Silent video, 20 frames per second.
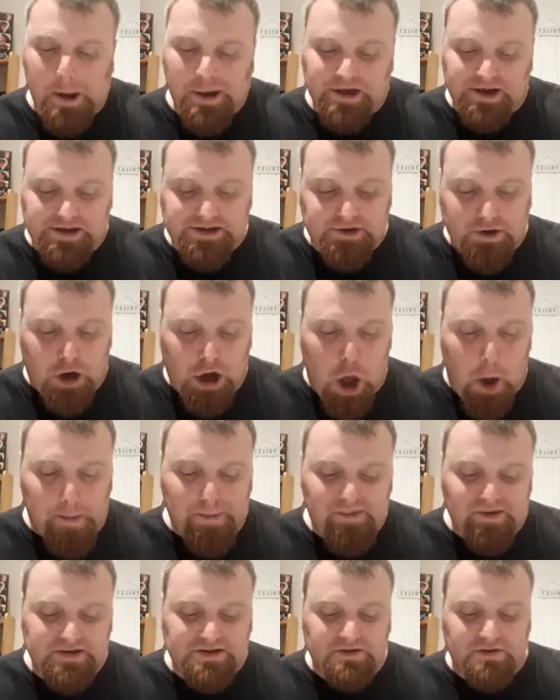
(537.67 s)
Your
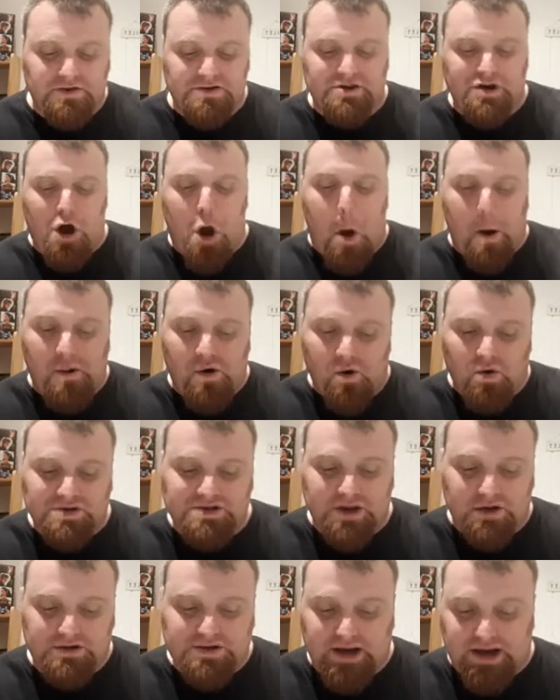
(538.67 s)
Skyhammer missile launcher
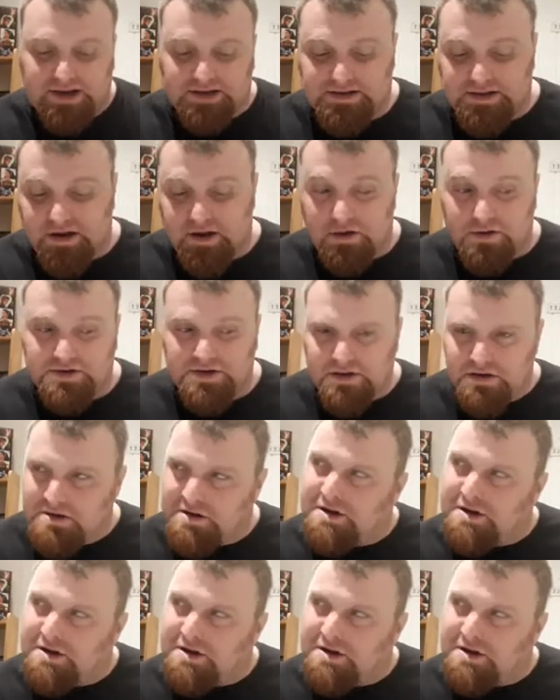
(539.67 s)
also takes those.